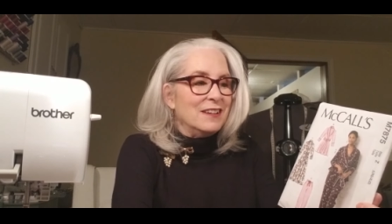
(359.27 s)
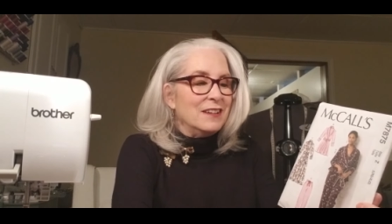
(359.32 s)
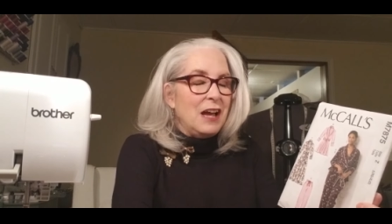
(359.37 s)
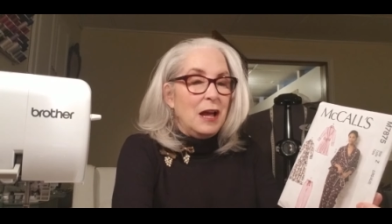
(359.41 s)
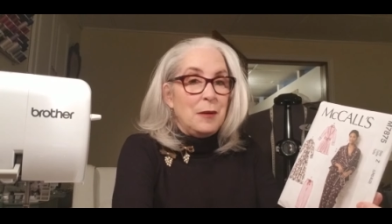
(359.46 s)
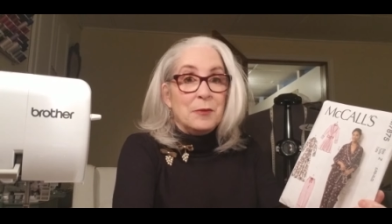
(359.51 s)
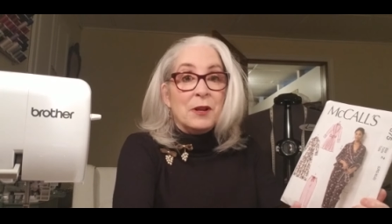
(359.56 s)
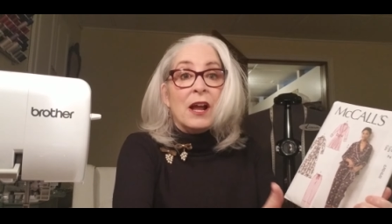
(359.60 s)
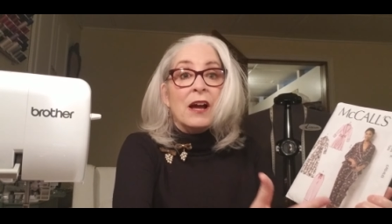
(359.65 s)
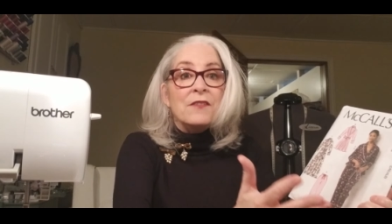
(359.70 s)
I
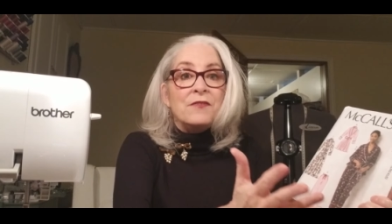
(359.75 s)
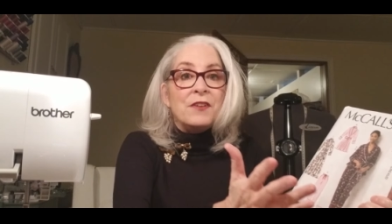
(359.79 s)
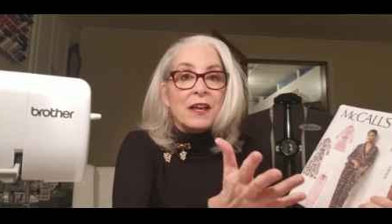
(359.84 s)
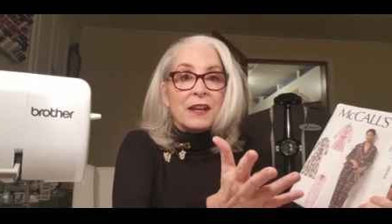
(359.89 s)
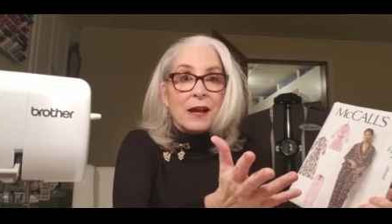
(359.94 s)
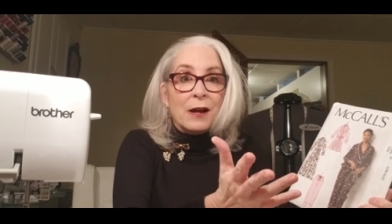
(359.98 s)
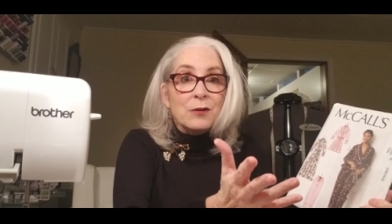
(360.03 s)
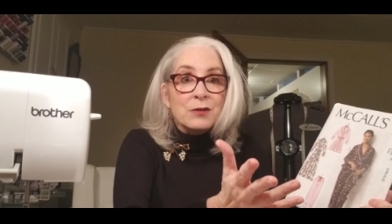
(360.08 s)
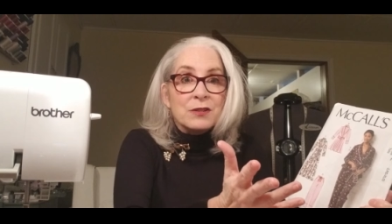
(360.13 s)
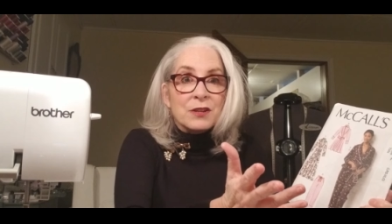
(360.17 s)
mean, I've had
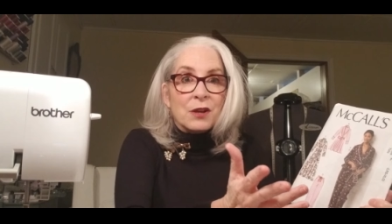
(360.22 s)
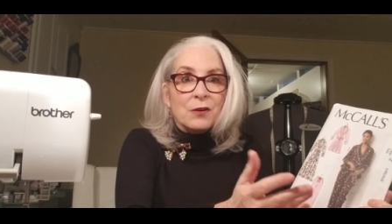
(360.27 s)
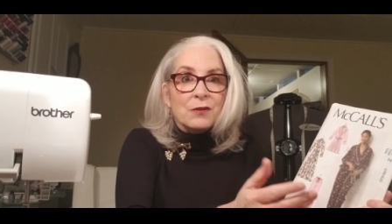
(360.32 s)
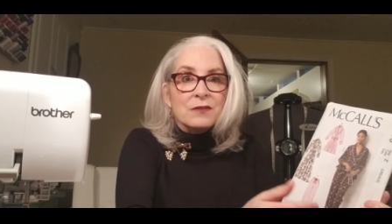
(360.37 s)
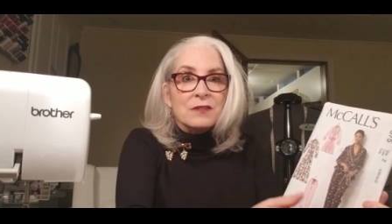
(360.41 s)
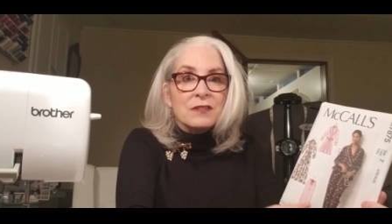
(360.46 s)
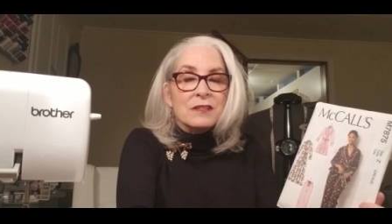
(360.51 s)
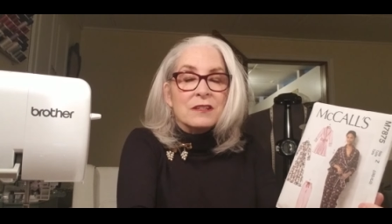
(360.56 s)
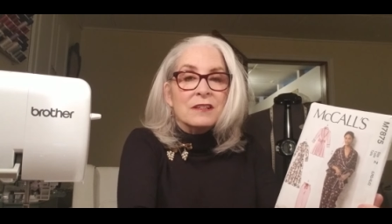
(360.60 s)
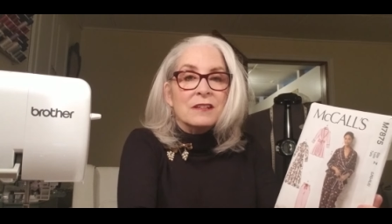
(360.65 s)

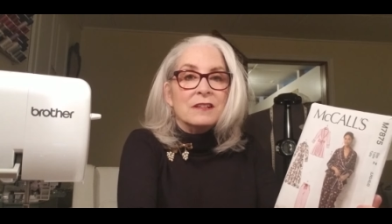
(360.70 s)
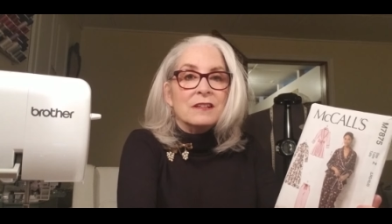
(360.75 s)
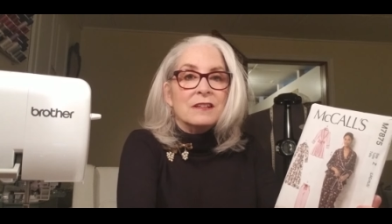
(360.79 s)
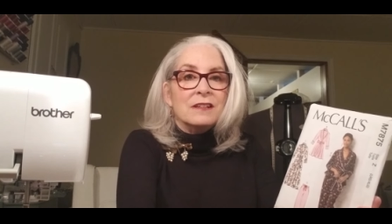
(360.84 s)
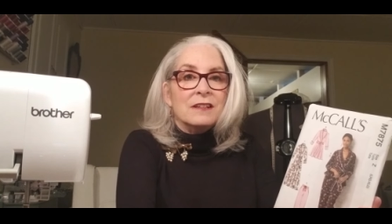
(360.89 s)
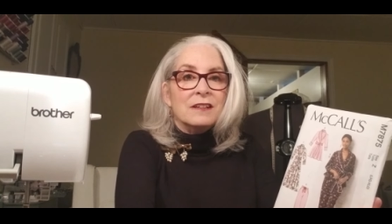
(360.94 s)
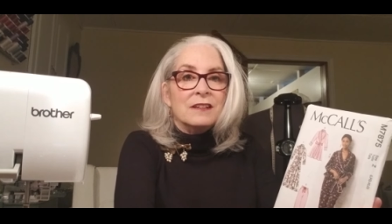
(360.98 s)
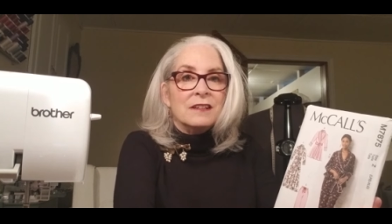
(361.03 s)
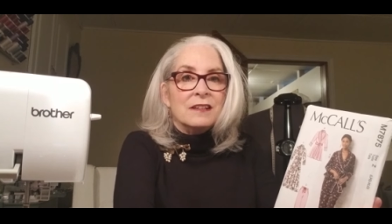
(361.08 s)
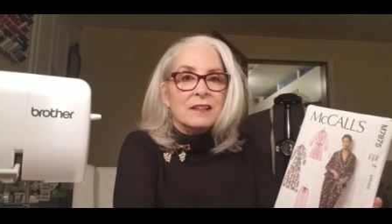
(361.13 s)
housecoats,
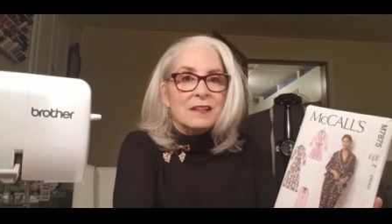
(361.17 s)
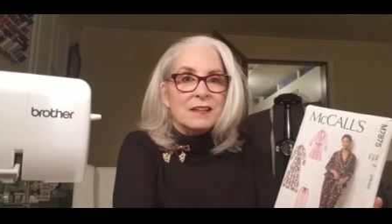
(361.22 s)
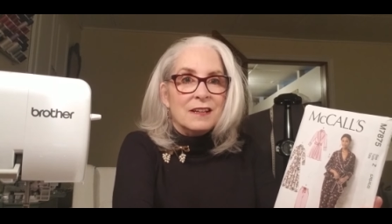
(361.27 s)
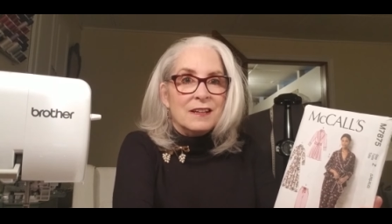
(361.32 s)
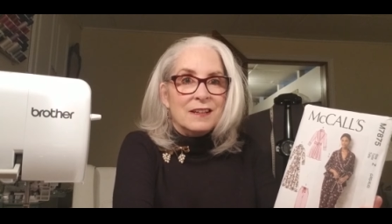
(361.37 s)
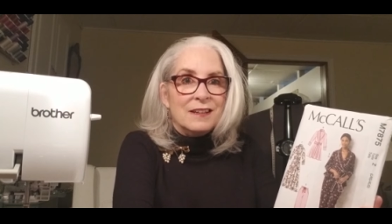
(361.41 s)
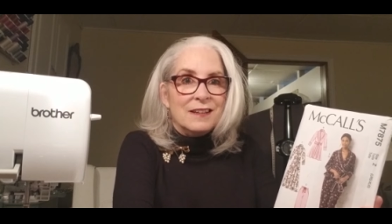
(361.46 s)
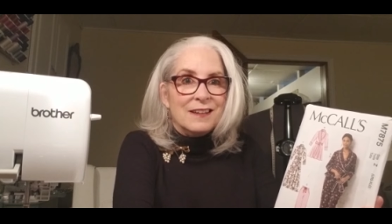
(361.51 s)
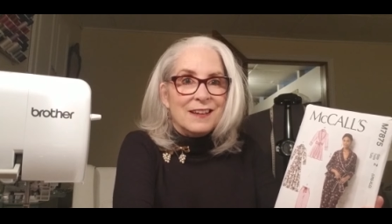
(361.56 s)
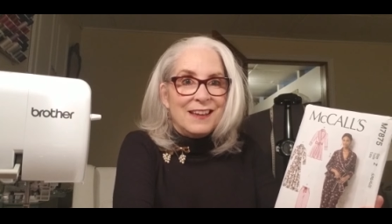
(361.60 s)

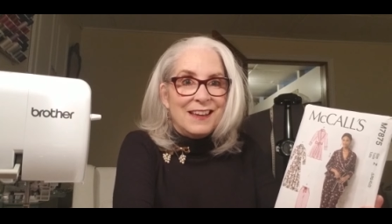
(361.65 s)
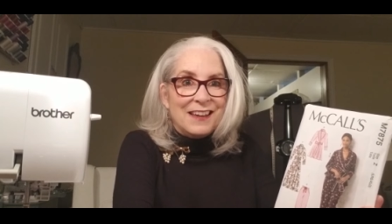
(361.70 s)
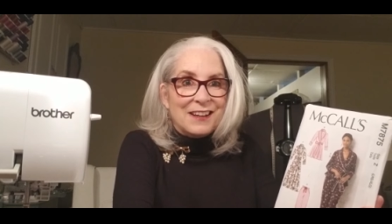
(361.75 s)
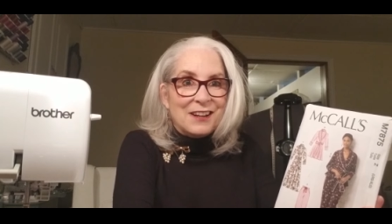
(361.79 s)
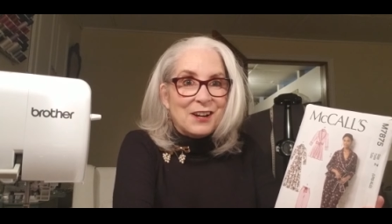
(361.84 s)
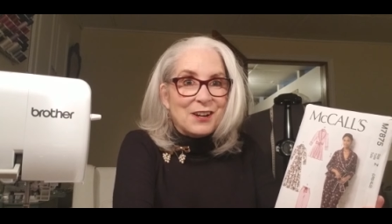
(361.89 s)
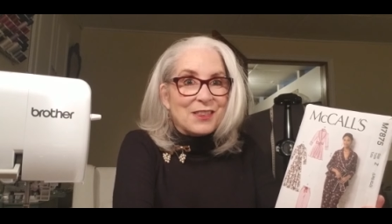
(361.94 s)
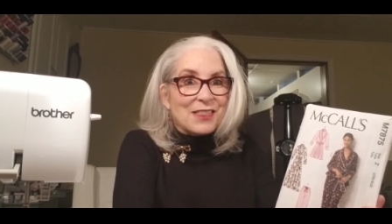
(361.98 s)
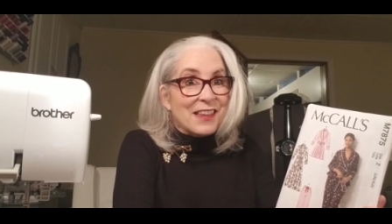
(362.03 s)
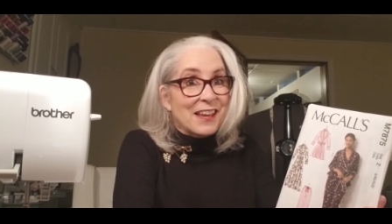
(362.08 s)
and
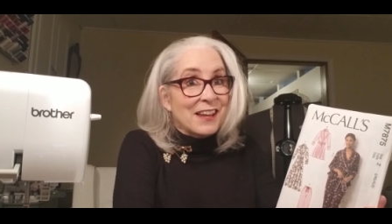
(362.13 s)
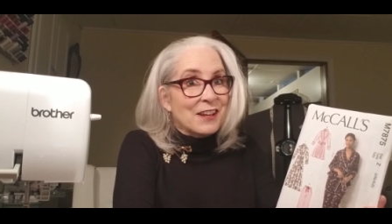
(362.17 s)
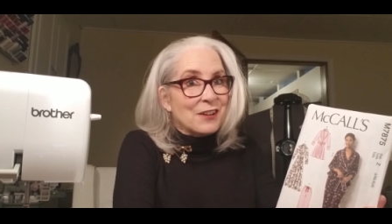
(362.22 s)
aren't they